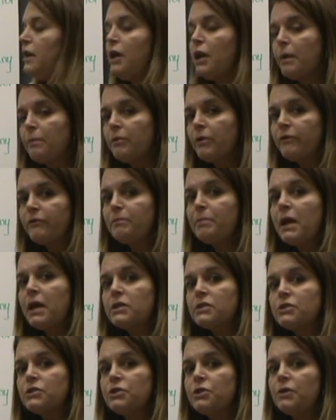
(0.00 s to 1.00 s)
number of
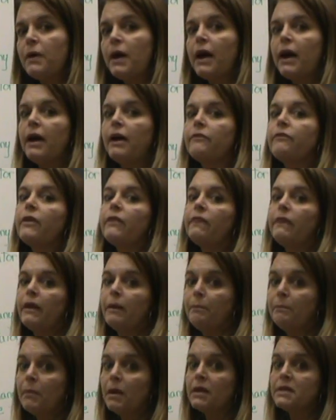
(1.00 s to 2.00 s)
pieces you have, they
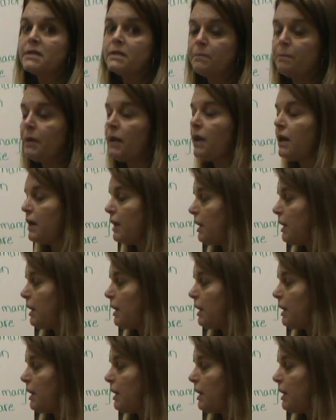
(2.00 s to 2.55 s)
must be